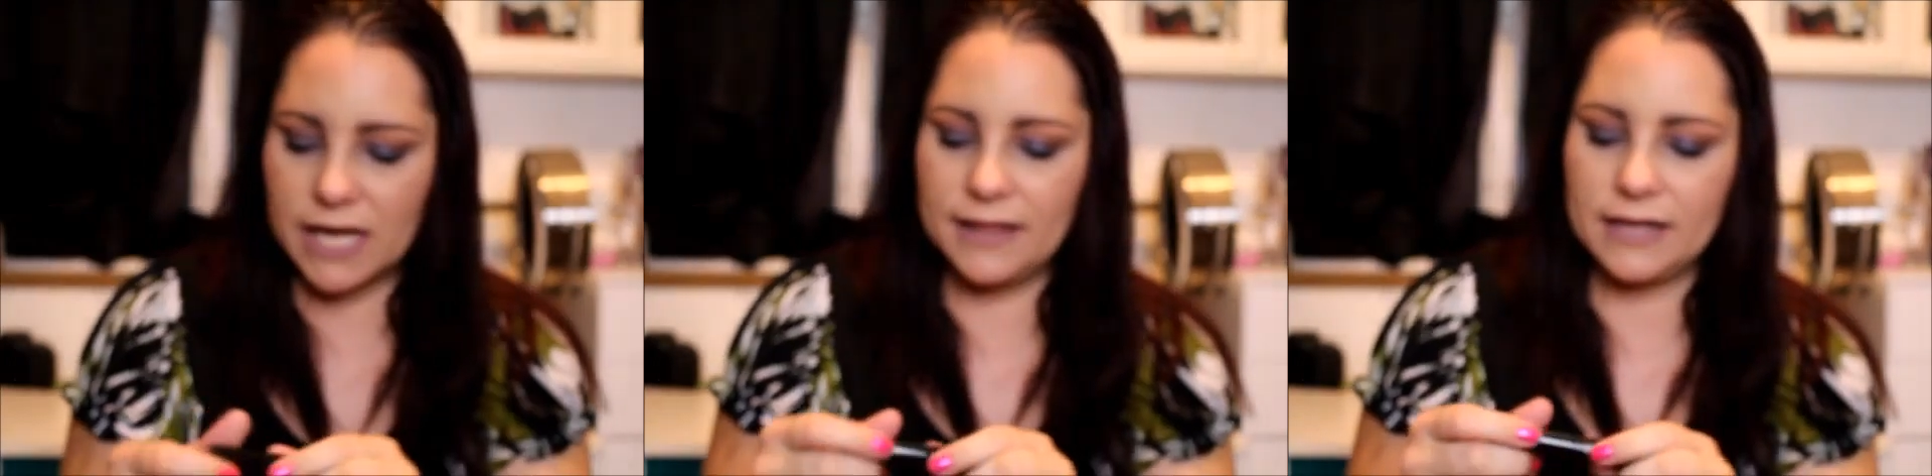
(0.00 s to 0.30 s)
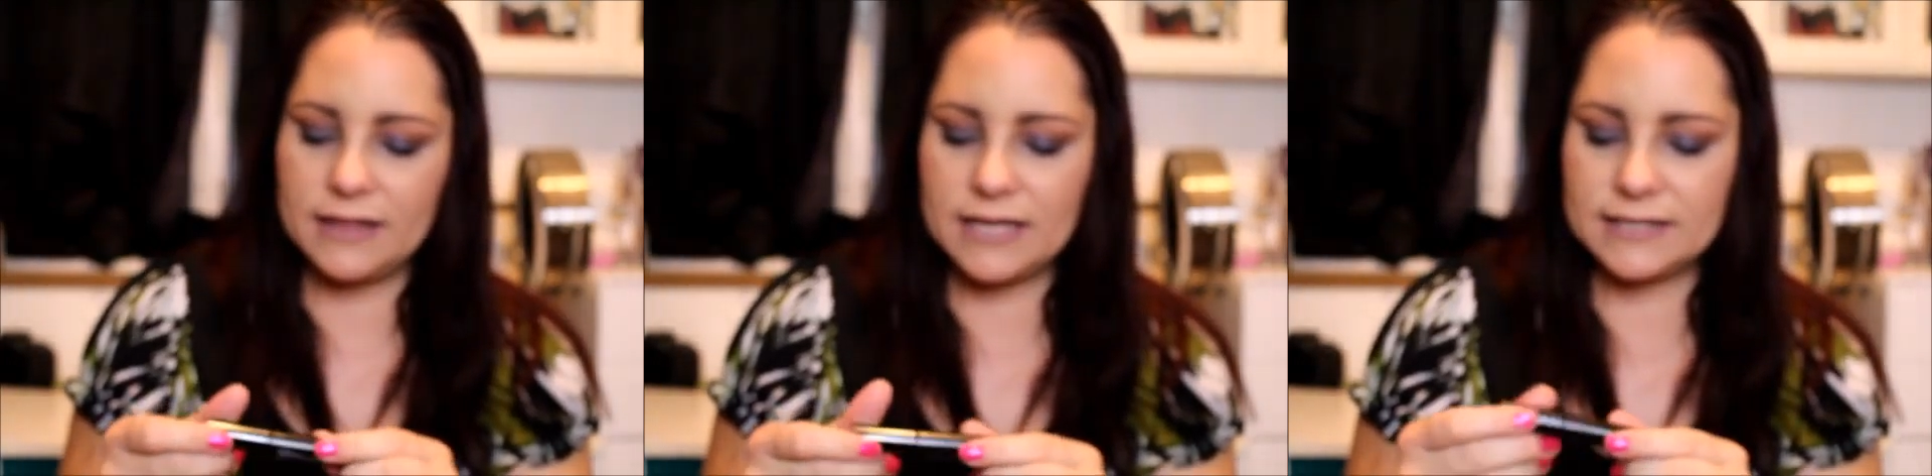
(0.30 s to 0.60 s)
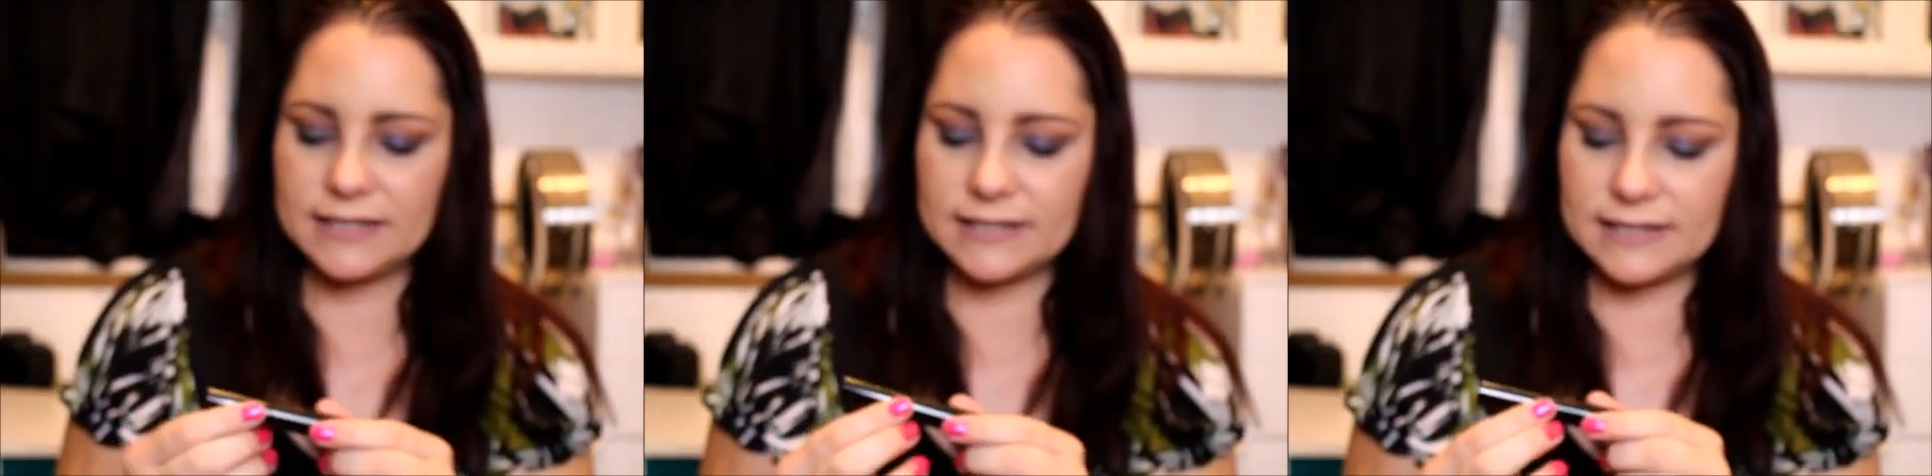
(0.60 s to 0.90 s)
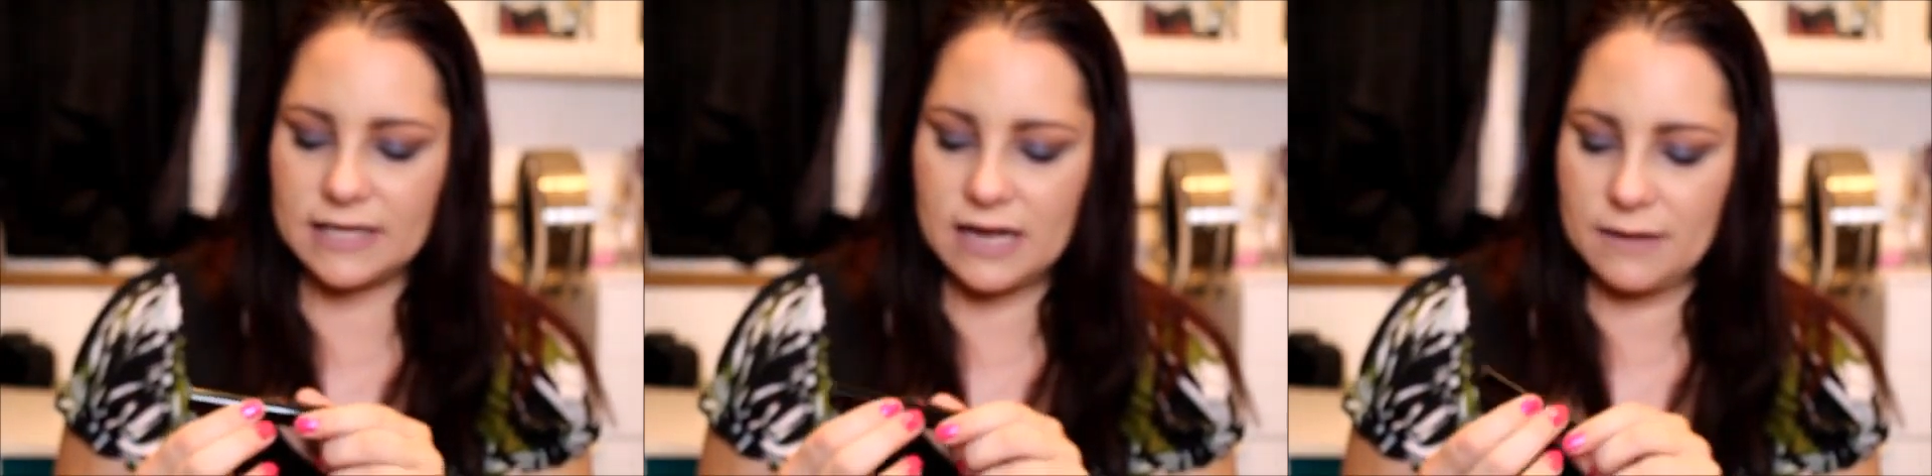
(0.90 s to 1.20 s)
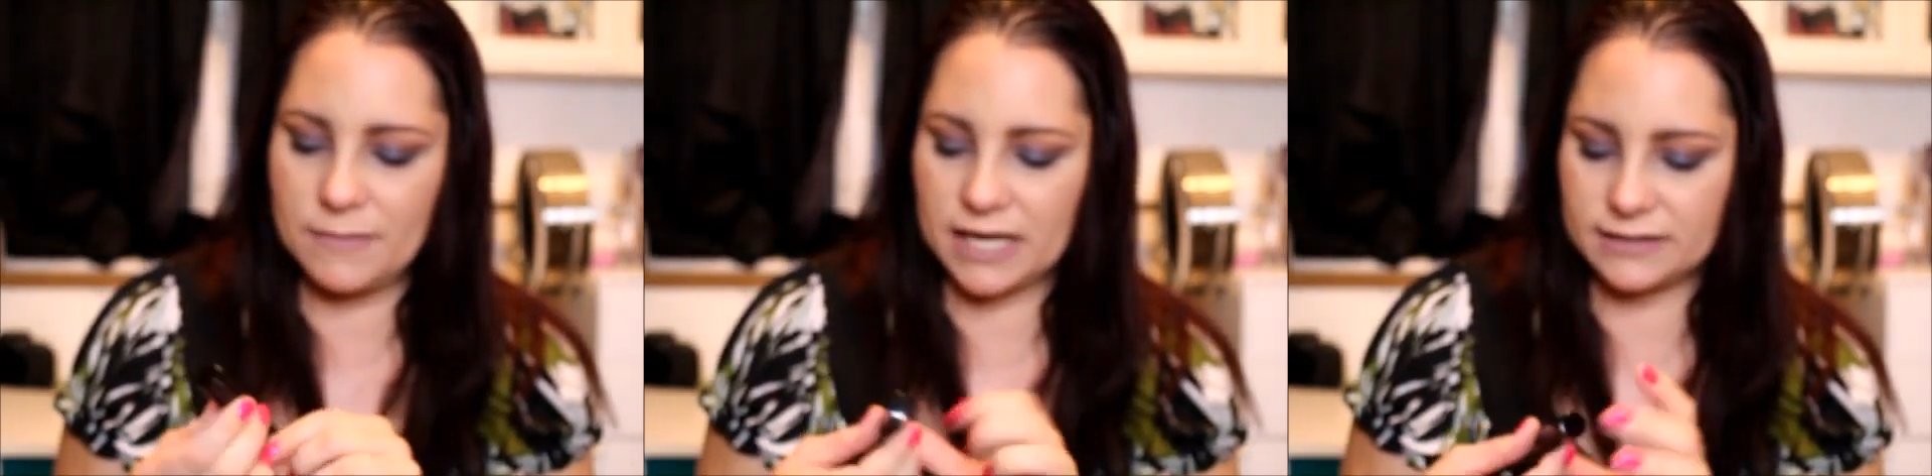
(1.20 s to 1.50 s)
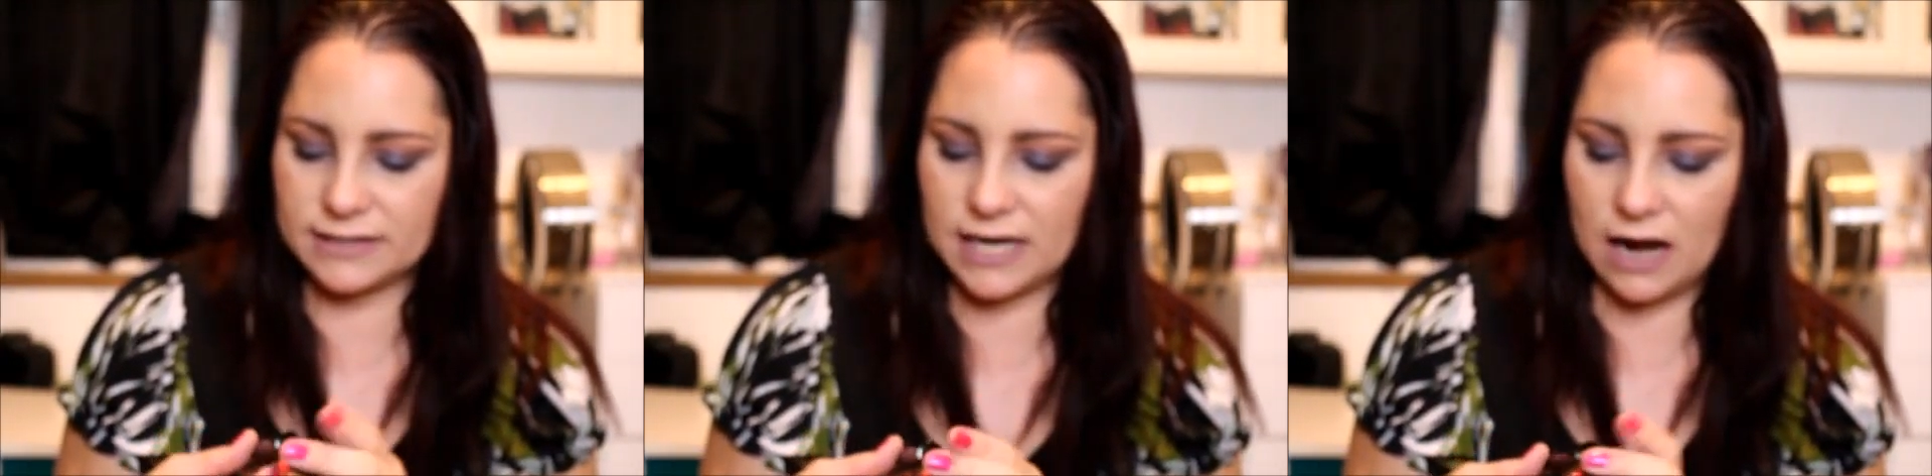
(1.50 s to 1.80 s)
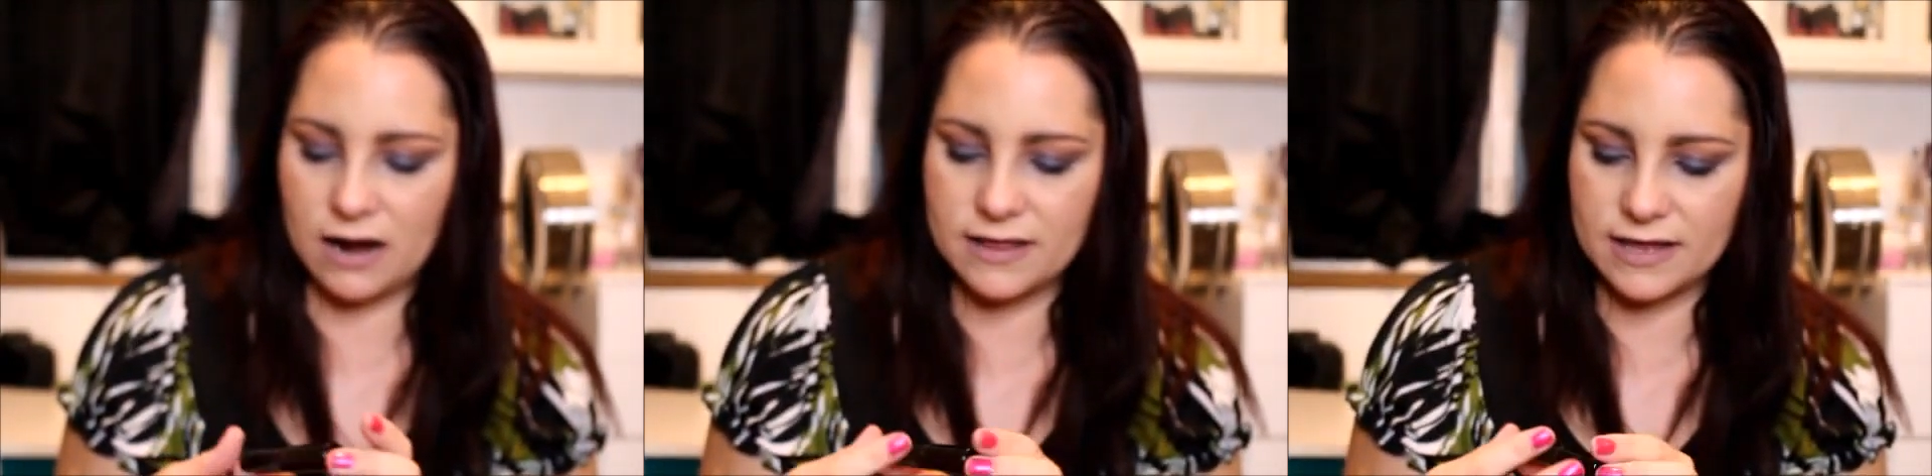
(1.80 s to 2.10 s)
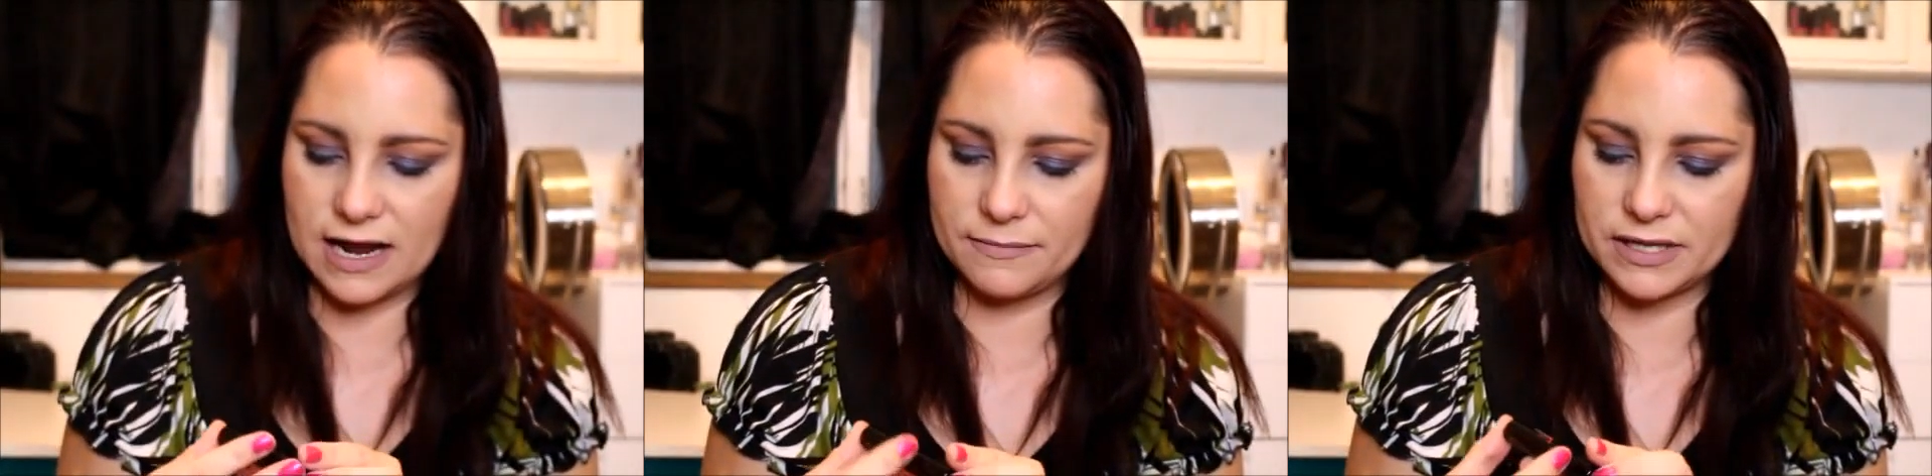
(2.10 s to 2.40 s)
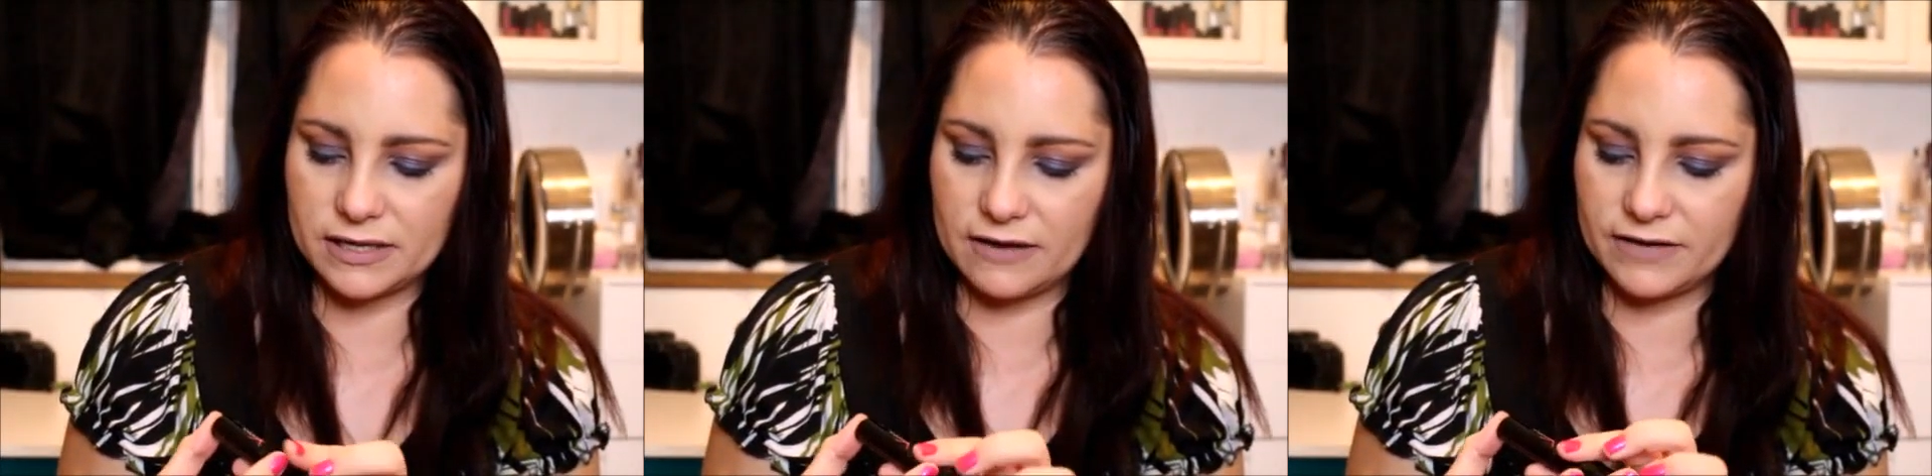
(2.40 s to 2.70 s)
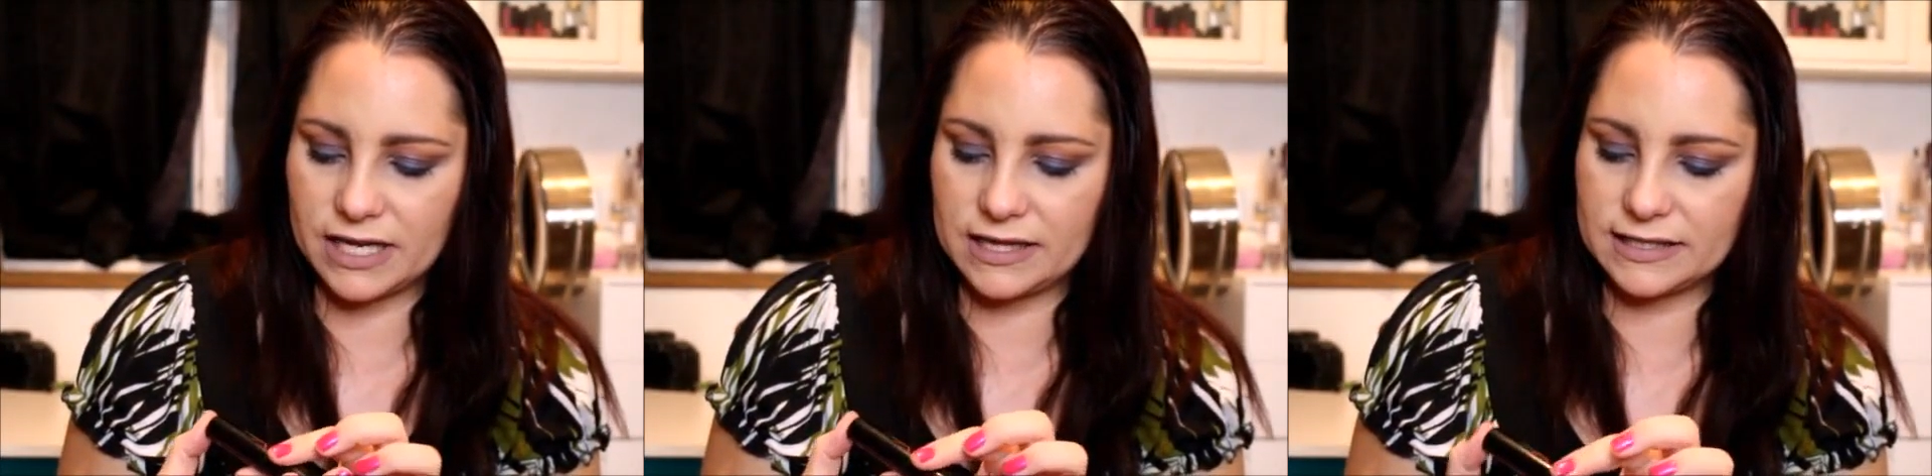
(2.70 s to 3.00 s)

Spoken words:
And then this is the mascara that I've been loving,